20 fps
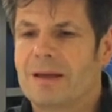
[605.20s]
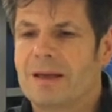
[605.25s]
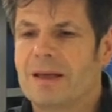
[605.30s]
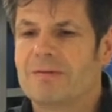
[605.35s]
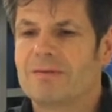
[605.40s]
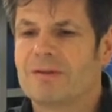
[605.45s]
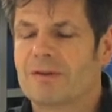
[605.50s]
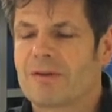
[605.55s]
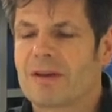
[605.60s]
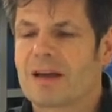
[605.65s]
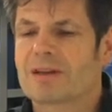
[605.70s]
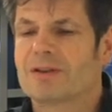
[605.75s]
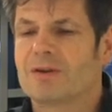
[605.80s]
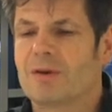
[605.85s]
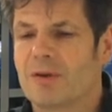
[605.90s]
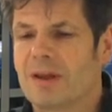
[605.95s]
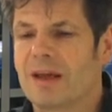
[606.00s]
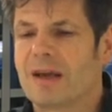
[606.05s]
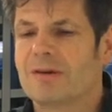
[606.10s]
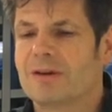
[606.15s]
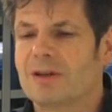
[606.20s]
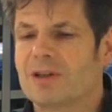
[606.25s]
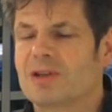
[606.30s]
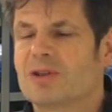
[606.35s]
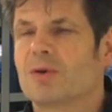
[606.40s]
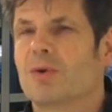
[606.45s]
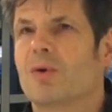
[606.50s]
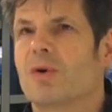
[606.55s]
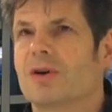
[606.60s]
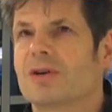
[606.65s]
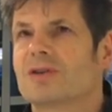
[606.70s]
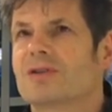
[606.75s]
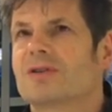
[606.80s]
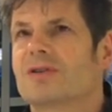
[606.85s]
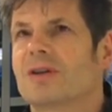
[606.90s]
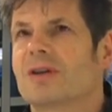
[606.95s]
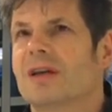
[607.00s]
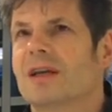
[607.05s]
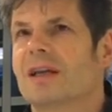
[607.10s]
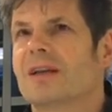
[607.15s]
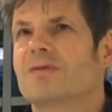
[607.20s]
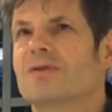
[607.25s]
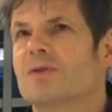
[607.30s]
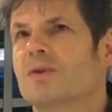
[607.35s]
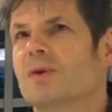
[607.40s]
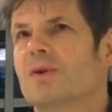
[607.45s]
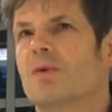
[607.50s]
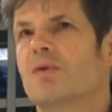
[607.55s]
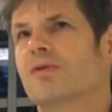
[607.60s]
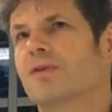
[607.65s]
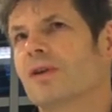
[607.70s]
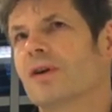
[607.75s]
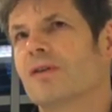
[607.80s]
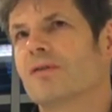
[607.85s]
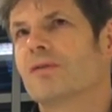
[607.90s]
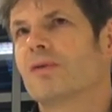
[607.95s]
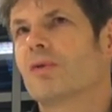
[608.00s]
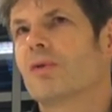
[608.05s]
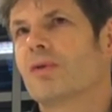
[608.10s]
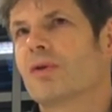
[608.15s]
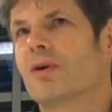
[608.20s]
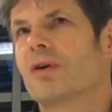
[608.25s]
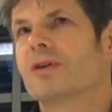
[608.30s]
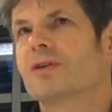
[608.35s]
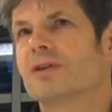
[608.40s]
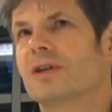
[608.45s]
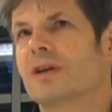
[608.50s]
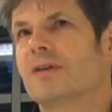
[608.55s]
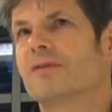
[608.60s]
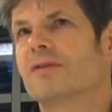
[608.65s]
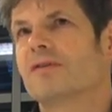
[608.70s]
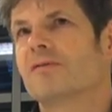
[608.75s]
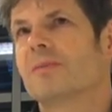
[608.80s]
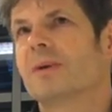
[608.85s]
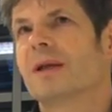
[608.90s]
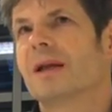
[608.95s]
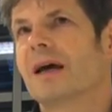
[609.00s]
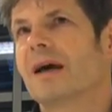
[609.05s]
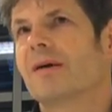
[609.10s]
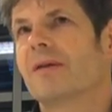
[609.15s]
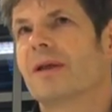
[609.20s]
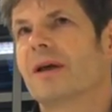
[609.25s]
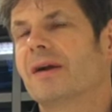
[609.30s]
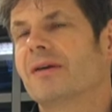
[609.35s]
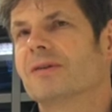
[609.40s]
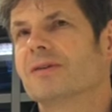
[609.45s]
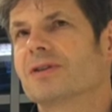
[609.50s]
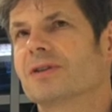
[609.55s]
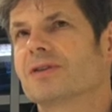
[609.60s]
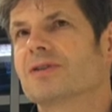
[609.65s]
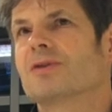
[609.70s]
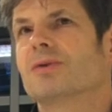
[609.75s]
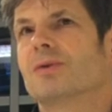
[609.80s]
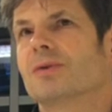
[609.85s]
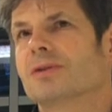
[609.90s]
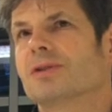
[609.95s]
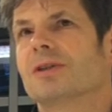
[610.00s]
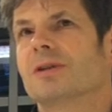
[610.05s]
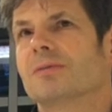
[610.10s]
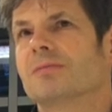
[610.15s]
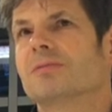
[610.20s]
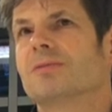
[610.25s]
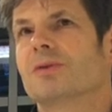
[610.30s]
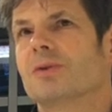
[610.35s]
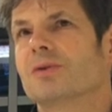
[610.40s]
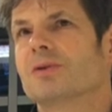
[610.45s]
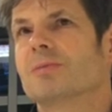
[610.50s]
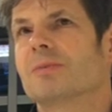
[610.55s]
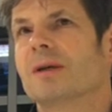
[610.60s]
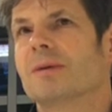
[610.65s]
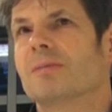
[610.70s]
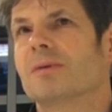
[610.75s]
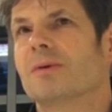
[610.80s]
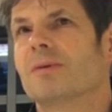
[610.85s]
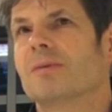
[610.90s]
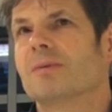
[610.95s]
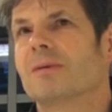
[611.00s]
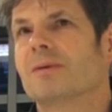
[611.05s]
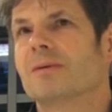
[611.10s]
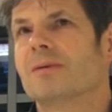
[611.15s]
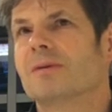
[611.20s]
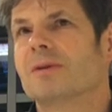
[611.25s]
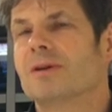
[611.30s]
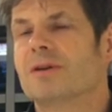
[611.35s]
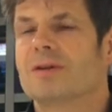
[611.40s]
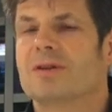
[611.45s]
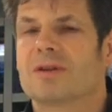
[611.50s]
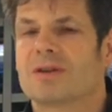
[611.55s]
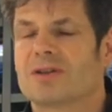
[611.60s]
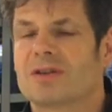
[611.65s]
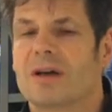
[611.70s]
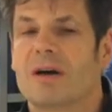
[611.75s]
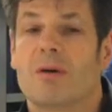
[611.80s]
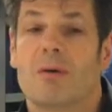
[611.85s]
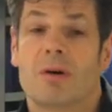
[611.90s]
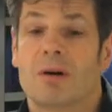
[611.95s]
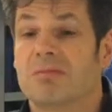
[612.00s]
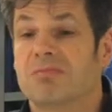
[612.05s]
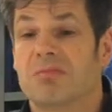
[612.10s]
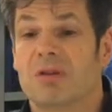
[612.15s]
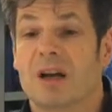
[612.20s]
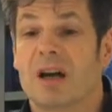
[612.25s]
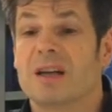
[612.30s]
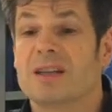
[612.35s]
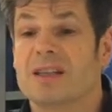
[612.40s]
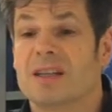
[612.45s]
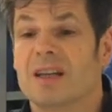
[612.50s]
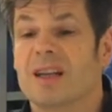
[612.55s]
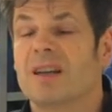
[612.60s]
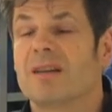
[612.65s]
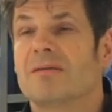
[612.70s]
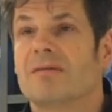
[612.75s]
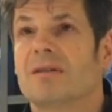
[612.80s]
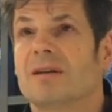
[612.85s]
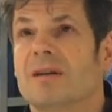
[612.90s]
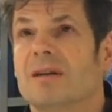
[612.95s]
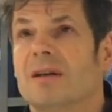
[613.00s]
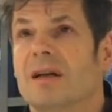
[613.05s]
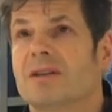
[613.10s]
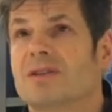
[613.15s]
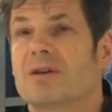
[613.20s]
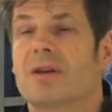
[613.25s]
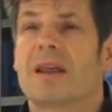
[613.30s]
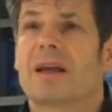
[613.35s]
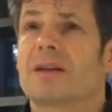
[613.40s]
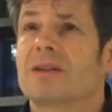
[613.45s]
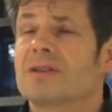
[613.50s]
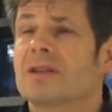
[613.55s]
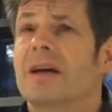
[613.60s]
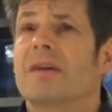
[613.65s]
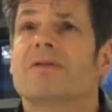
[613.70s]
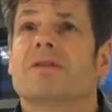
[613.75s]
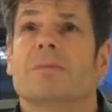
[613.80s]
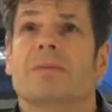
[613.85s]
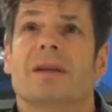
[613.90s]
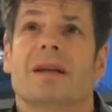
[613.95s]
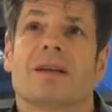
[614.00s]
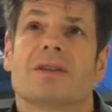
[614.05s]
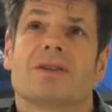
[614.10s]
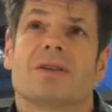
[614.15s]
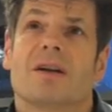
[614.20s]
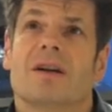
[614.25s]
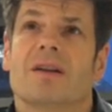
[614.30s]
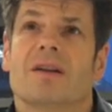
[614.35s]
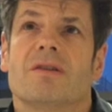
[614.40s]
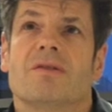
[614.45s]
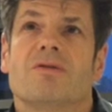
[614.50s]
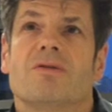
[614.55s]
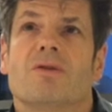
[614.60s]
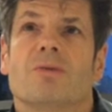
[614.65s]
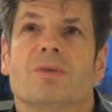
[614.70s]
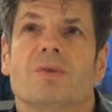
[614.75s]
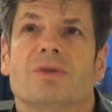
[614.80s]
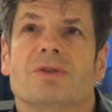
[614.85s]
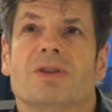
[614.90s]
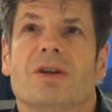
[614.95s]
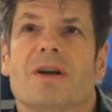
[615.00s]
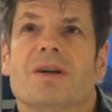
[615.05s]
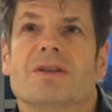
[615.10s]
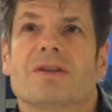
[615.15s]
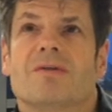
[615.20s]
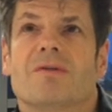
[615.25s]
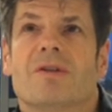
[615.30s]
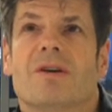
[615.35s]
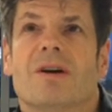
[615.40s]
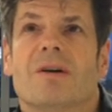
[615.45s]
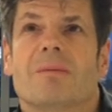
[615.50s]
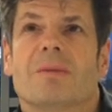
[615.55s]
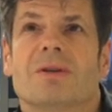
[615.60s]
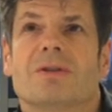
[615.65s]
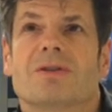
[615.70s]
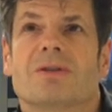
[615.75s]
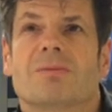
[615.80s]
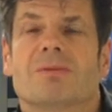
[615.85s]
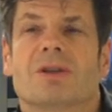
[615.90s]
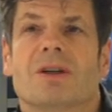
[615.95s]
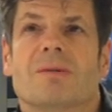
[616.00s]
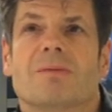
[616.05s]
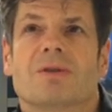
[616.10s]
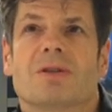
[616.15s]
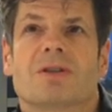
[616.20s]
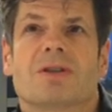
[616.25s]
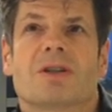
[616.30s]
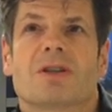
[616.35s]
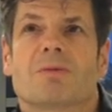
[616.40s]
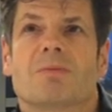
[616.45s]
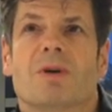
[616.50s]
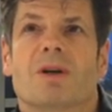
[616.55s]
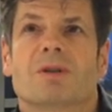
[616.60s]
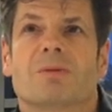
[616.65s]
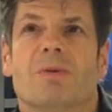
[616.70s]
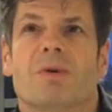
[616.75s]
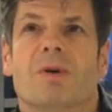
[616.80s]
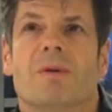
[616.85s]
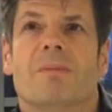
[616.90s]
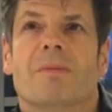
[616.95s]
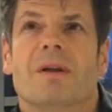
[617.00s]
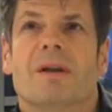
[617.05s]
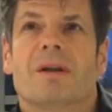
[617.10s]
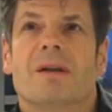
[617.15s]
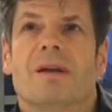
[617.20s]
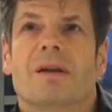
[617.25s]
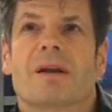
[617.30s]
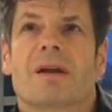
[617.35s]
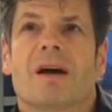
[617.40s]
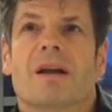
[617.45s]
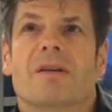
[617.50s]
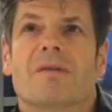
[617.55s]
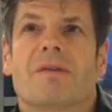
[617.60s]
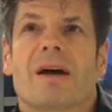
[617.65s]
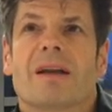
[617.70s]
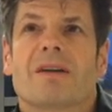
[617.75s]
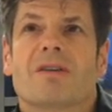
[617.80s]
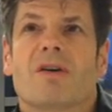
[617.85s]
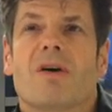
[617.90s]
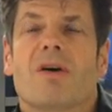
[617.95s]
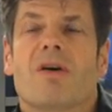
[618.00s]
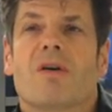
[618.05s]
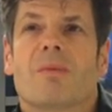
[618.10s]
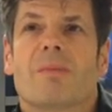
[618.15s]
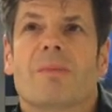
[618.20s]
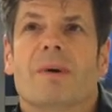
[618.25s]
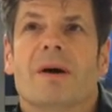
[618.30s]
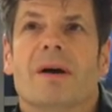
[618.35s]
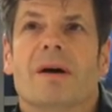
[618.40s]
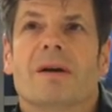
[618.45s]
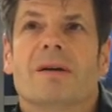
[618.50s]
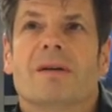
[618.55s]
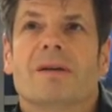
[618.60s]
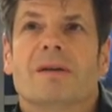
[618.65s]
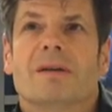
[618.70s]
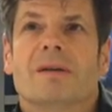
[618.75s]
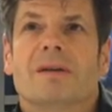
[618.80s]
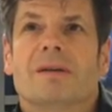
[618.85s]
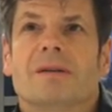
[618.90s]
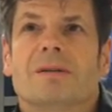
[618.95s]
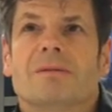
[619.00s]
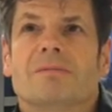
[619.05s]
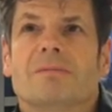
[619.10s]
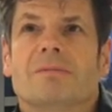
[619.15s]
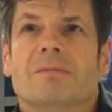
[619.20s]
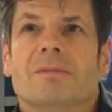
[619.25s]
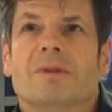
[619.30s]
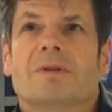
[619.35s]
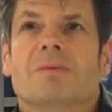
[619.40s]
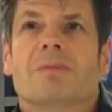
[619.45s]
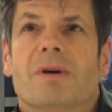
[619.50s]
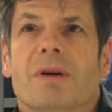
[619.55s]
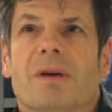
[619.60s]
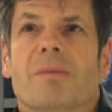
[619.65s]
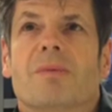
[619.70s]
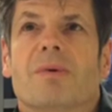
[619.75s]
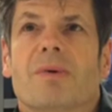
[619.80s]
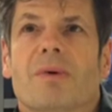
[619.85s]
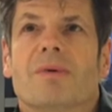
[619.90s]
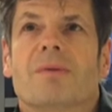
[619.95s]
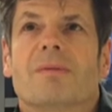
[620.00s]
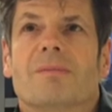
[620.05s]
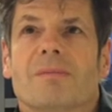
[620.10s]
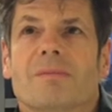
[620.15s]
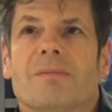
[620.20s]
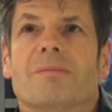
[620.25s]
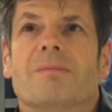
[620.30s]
even if that's not the only source, it gives you an awful lot of authority if you've been out there and just talked to talk to people. You can just say, oh, well, when I did it, and so that doesn't have to be necessarily in a formal research environment. Sometimes it's just much more kind of ad hoc, but it's pretty important